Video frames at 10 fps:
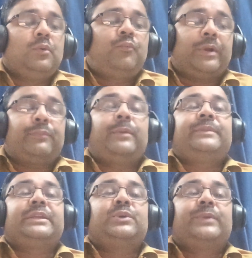What will be
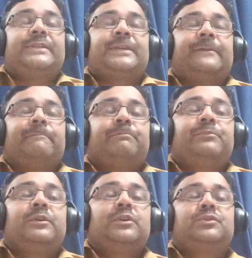the duration?
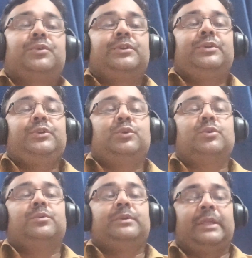So
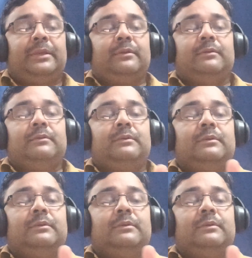you in